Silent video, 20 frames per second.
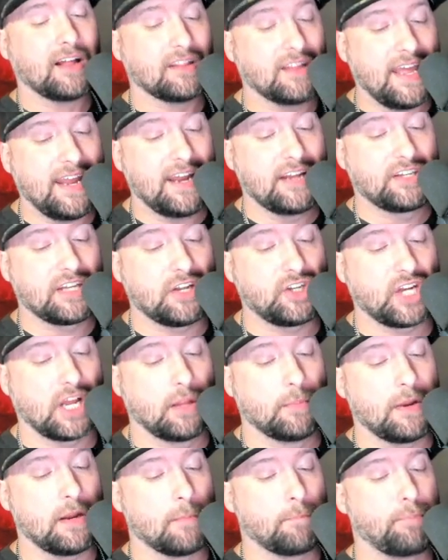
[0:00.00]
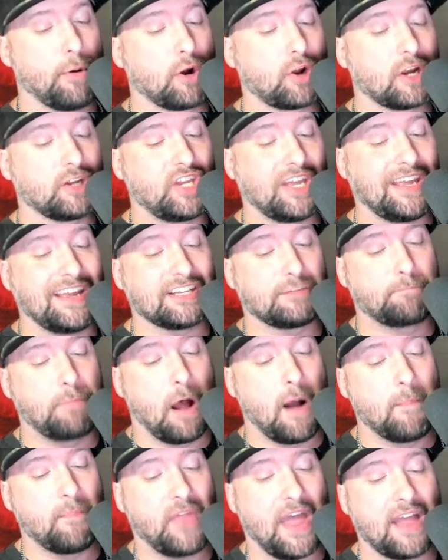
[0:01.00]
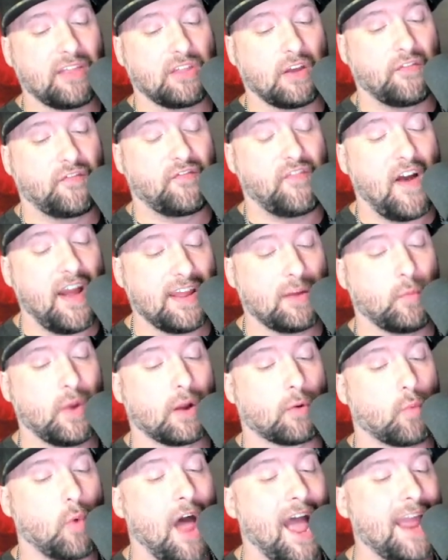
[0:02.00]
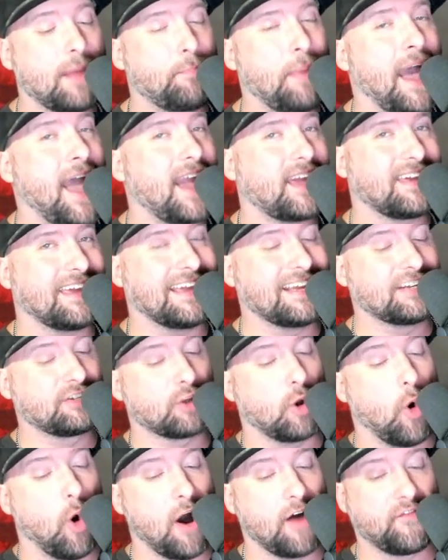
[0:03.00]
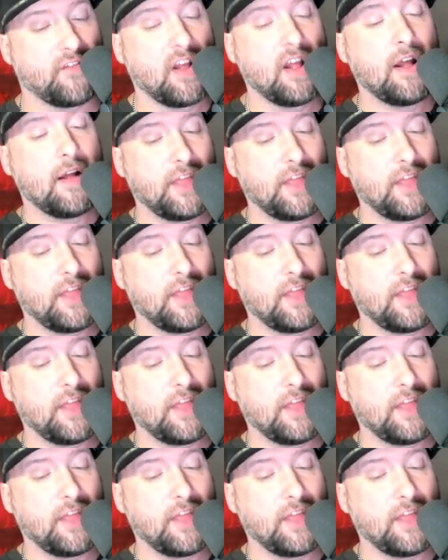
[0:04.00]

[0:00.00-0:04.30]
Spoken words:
Ladies and gentlemen, Booker T is bummed that the fight with Ryback is off.